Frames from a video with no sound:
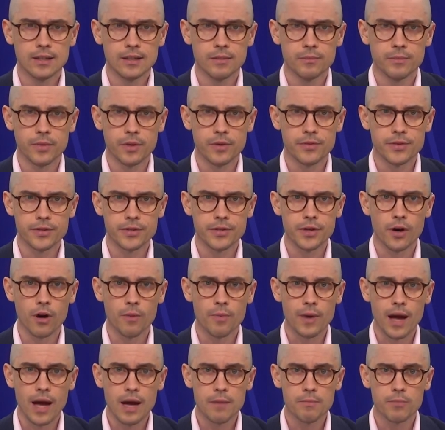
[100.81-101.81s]
Both the
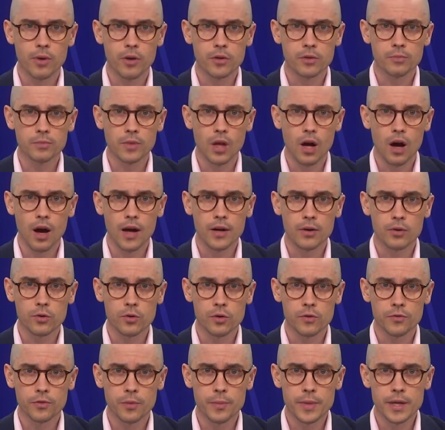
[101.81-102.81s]
top and bottom line grew
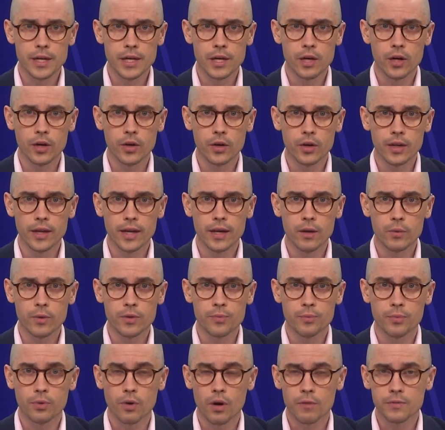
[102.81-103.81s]
from a year earlier,
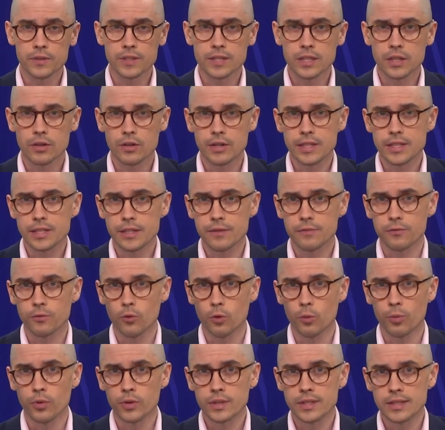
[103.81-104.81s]
with profits increasing
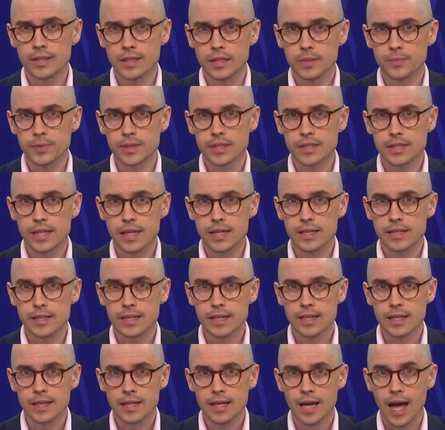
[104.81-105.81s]
4.6%
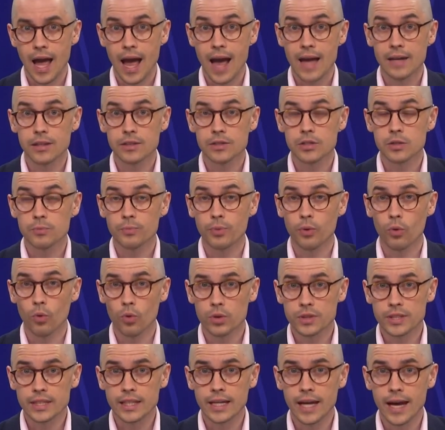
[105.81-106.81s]
and
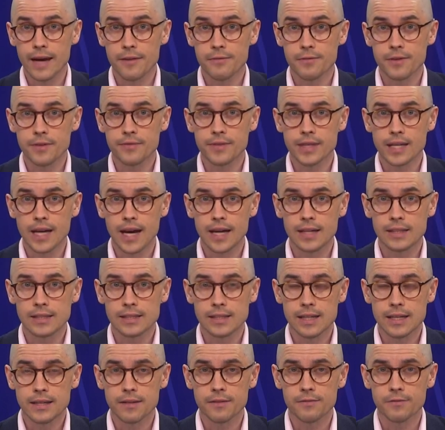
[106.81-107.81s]
supporting a
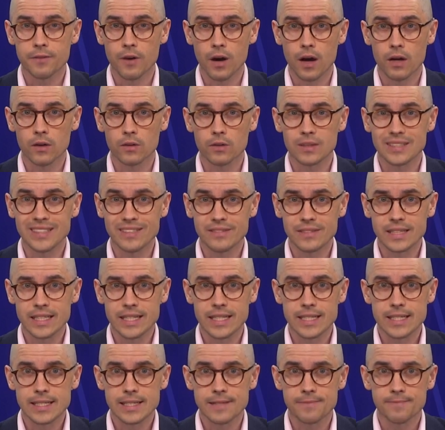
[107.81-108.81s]
58-cent final
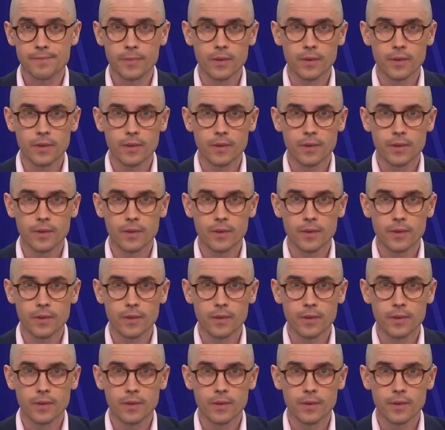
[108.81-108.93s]
dividend.